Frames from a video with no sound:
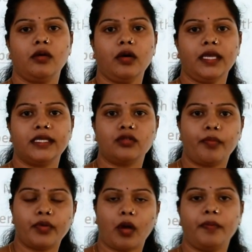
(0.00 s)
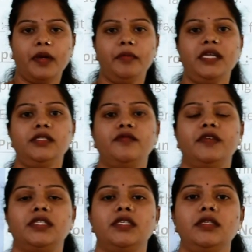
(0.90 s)
Okay, so proper means
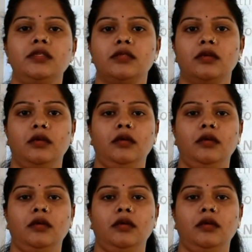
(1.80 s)
which is